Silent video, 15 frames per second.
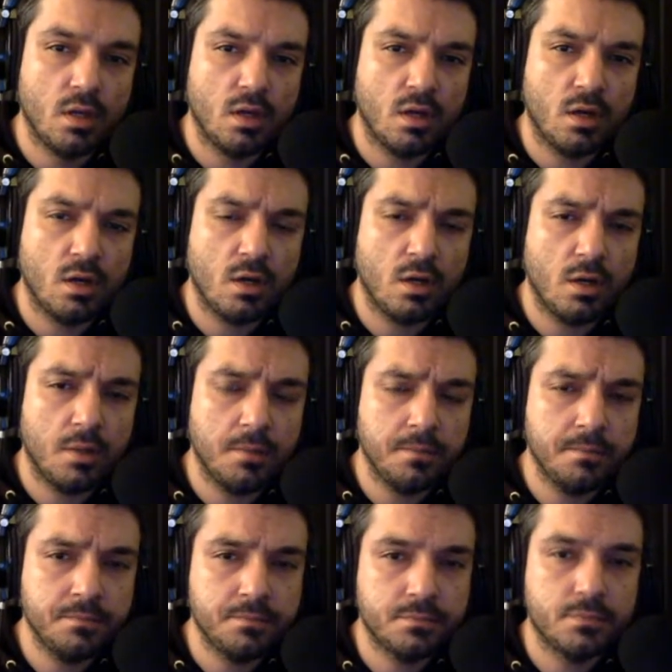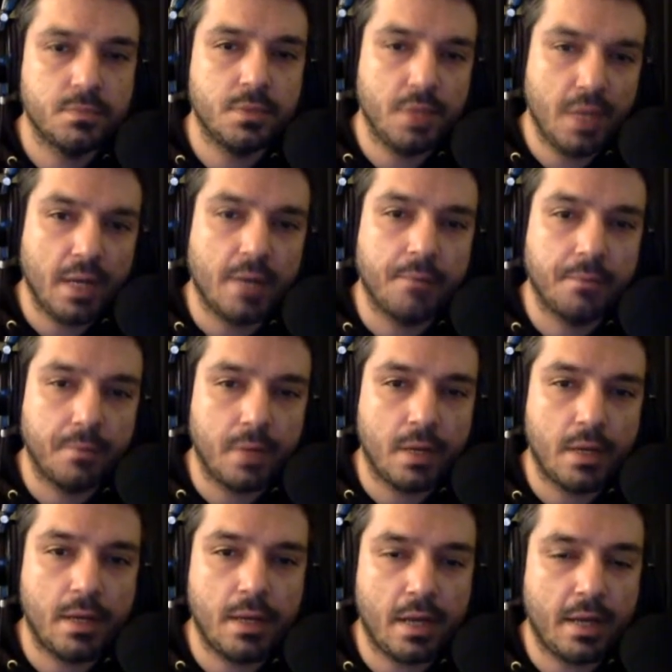Yeah,
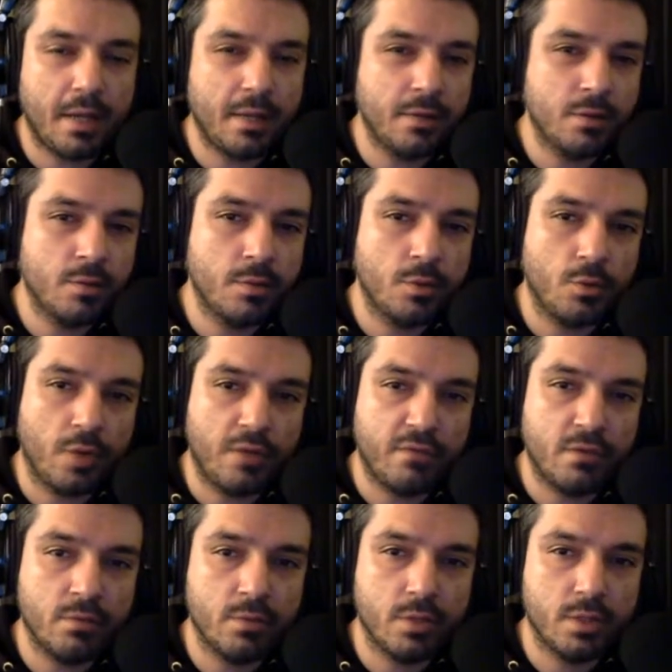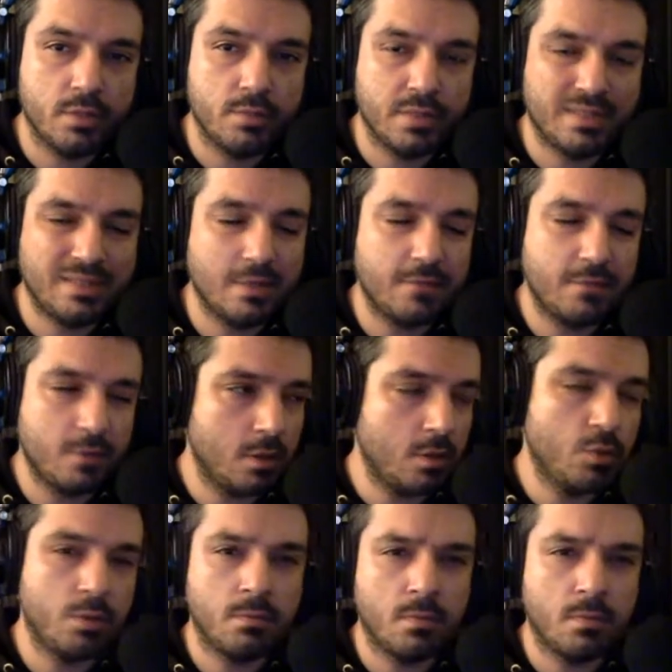I don't know about waiving, but definitely wouldn't